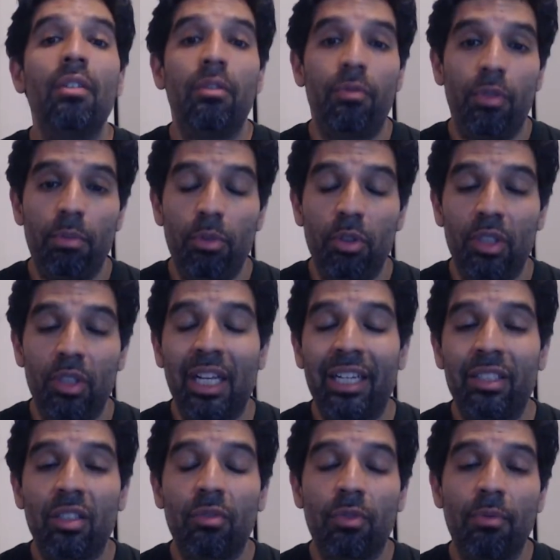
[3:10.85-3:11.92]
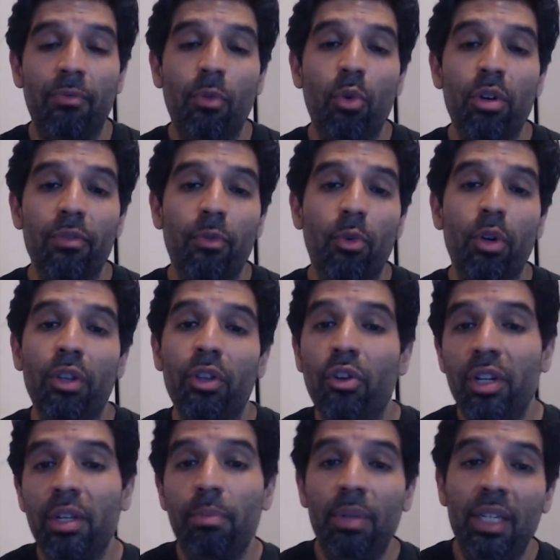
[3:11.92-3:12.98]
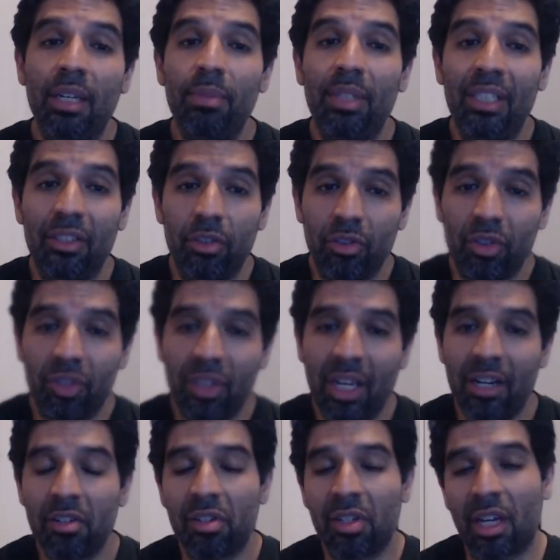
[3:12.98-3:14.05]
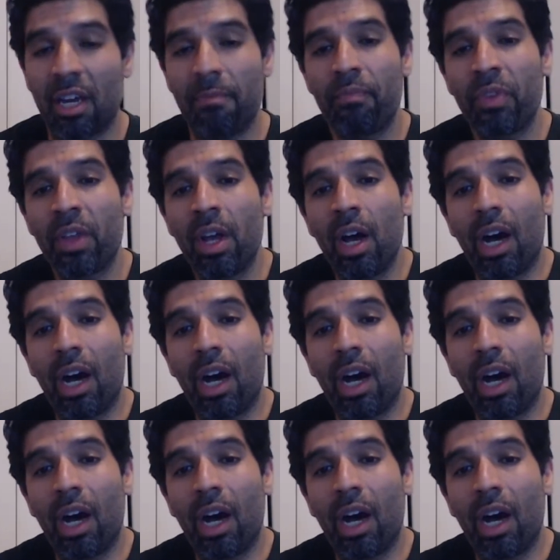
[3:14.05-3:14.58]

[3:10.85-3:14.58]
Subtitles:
Free music classes from 4 to 4:30 p.m. Eastern Standard Time.